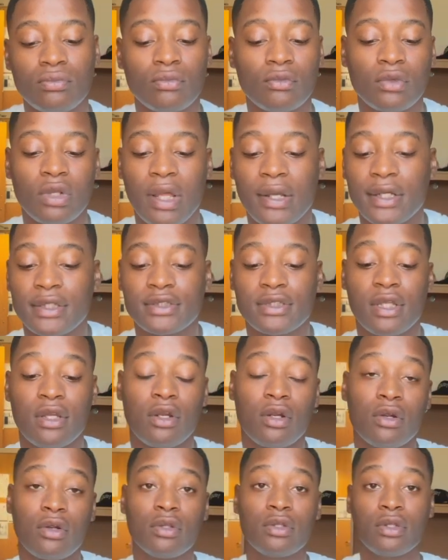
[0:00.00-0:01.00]
Like I said
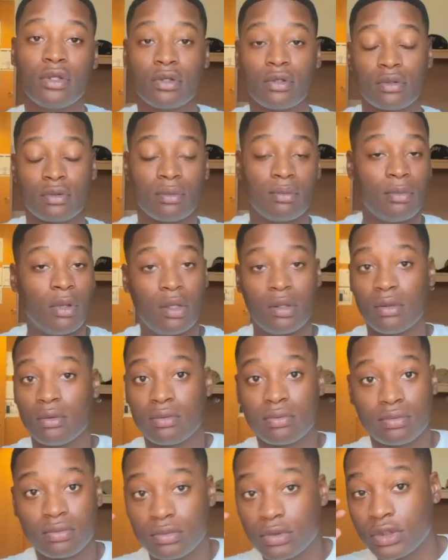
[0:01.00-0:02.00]
earlier,
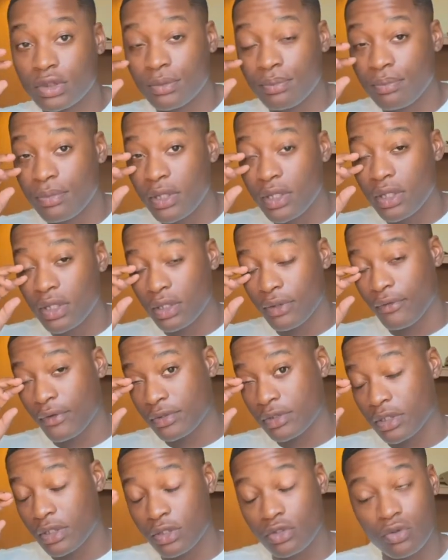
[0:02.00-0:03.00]
it's big. If I
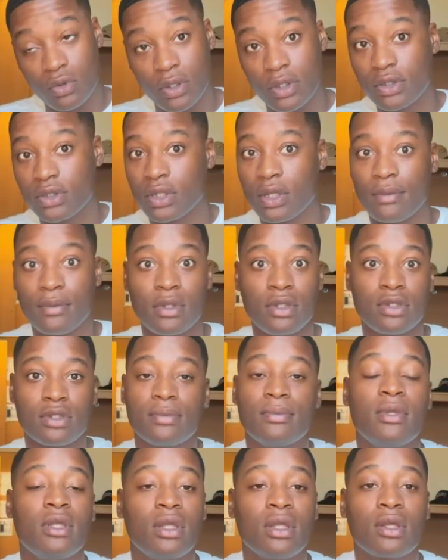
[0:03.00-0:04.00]
say it twice, I mean it's
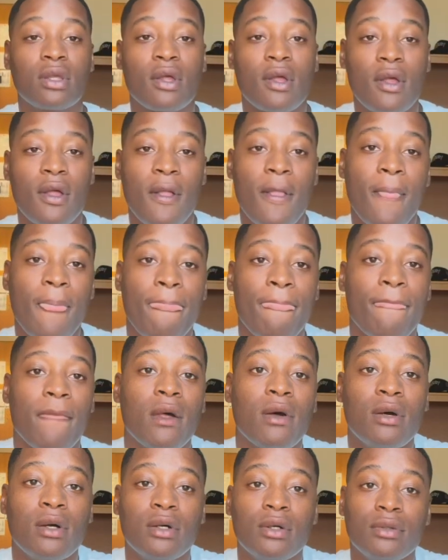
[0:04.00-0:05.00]
big.
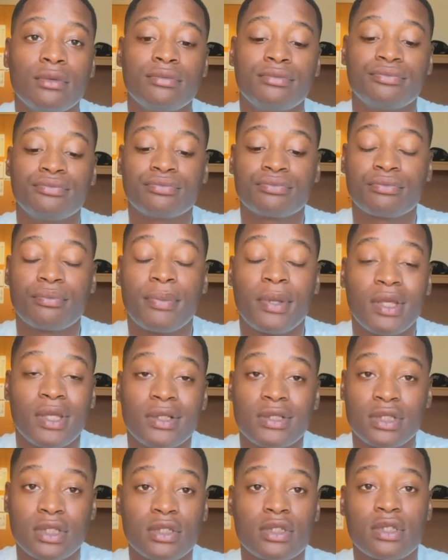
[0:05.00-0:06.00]
Pay
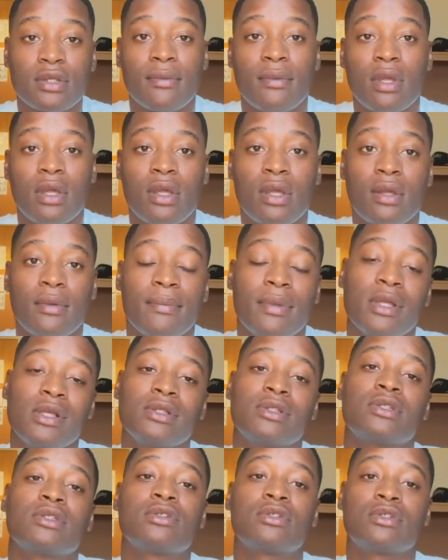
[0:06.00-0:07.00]
attention, man. Pay
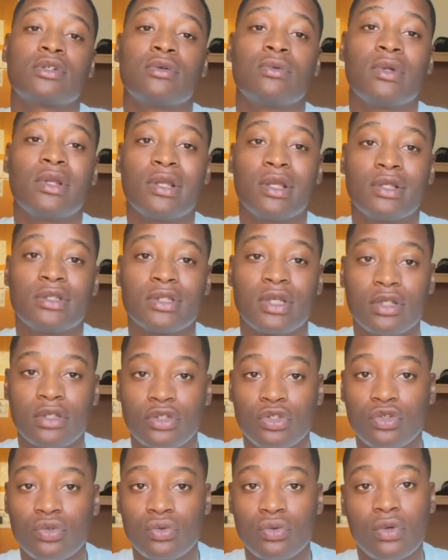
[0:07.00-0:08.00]
attention to what they're telling
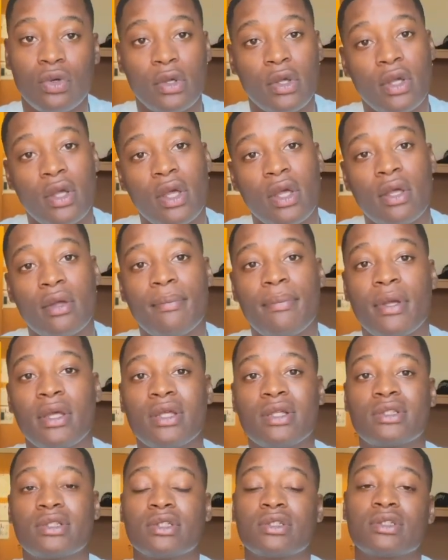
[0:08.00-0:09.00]
you, and pay
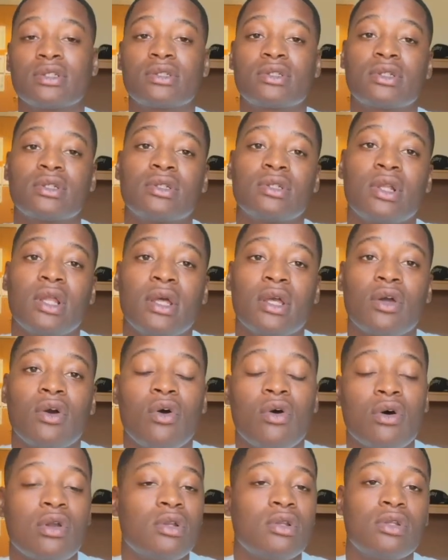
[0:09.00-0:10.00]
attention to like
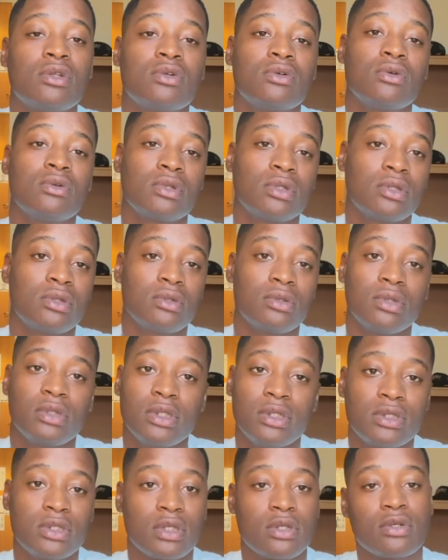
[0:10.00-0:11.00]
all the little
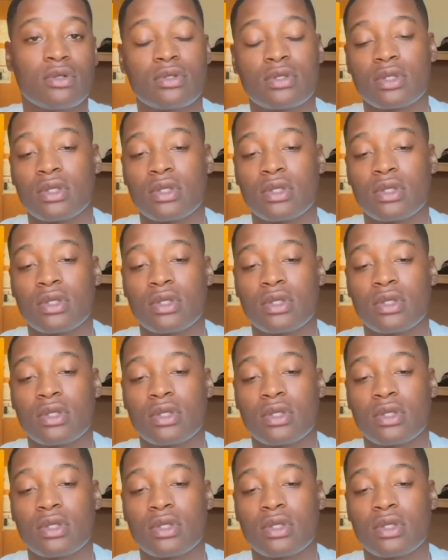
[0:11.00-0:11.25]
details.